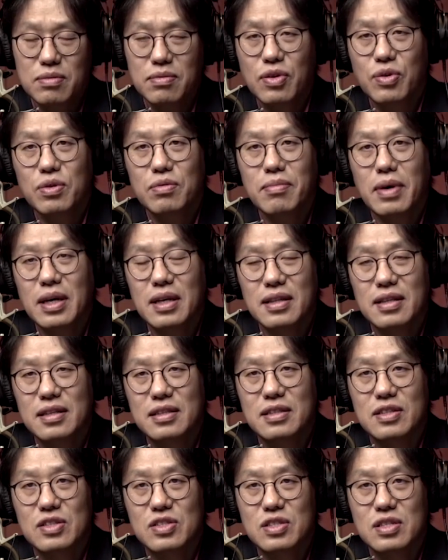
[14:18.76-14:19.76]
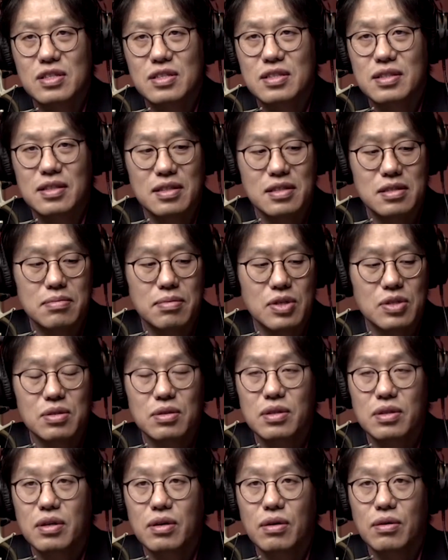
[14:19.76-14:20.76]
who made the decision,
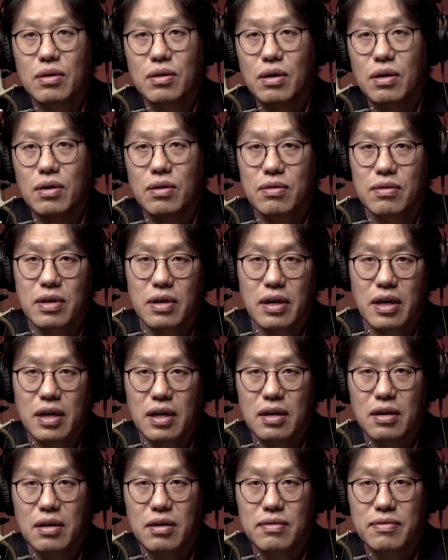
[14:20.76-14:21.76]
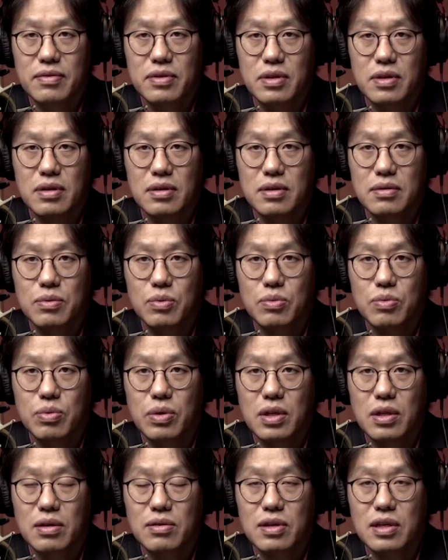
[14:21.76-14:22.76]
especially overhead of the
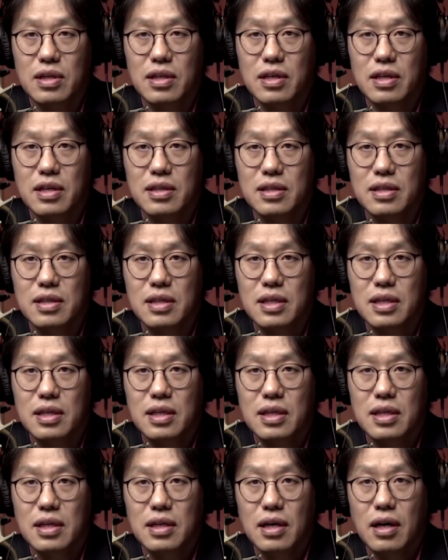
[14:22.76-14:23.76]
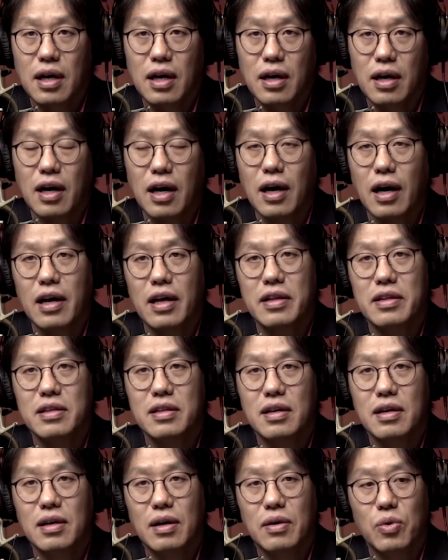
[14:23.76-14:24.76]
Willow Glen?
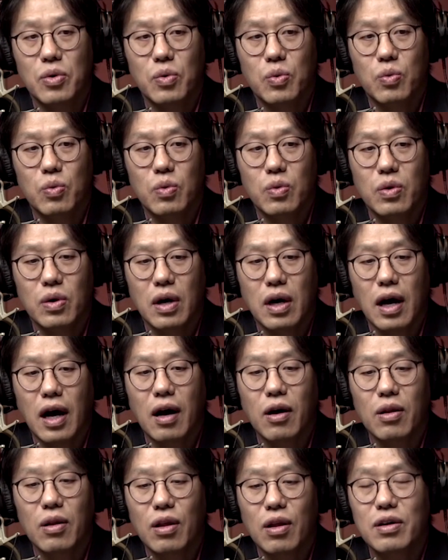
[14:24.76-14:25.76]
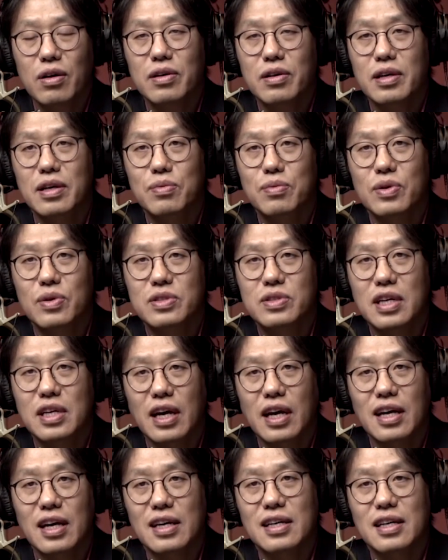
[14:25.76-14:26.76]
How long it will
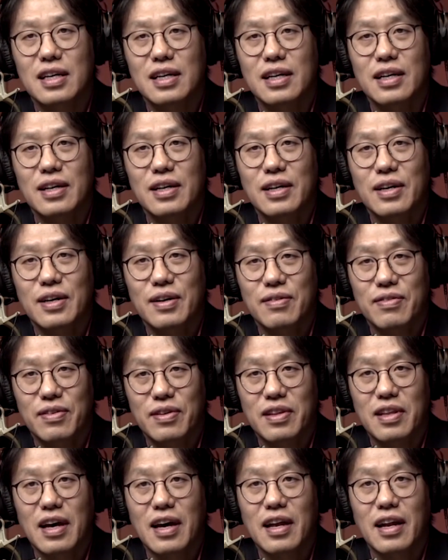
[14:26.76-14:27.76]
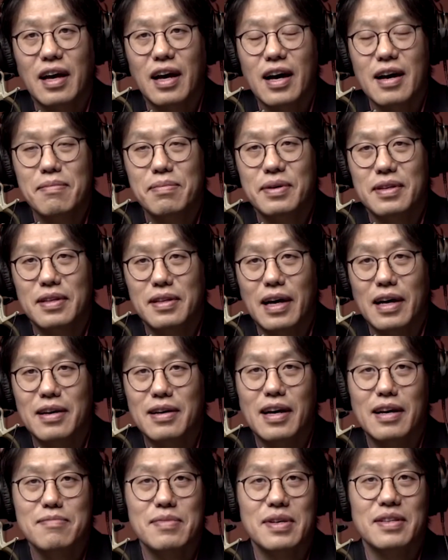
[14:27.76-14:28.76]
take for that happen?
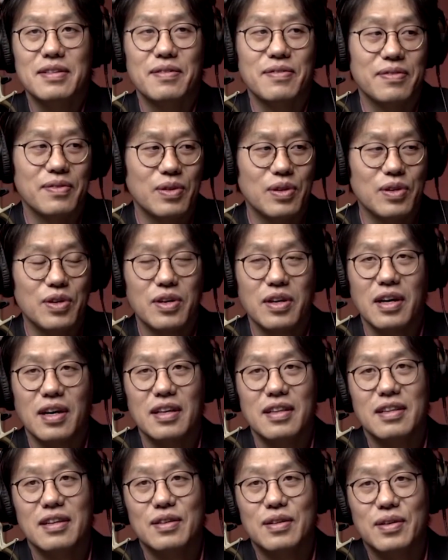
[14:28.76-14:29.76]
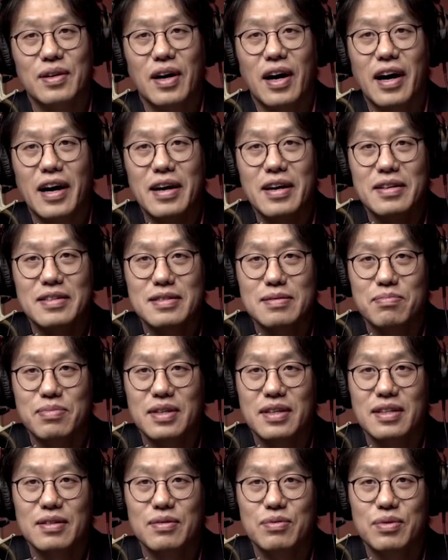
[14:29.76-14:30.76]
I mean, look at the
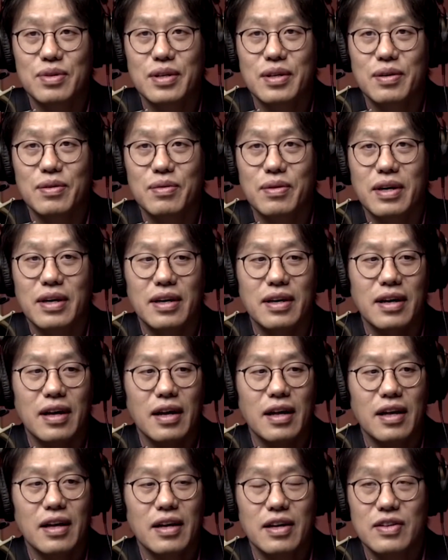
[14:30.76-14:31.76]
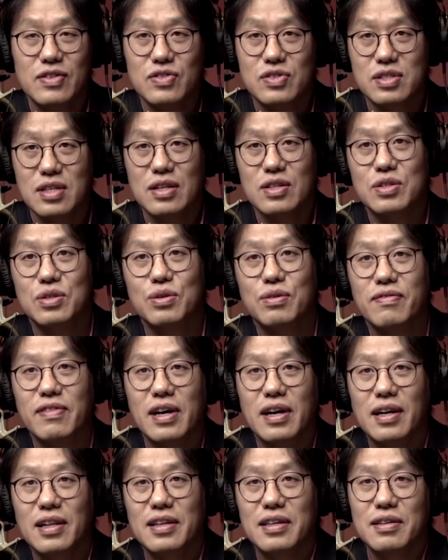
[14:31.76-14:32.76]
high-speed railway in Central
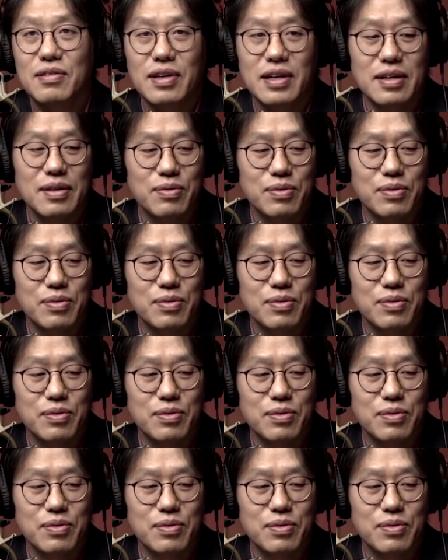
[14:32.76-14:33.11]
Valley, right?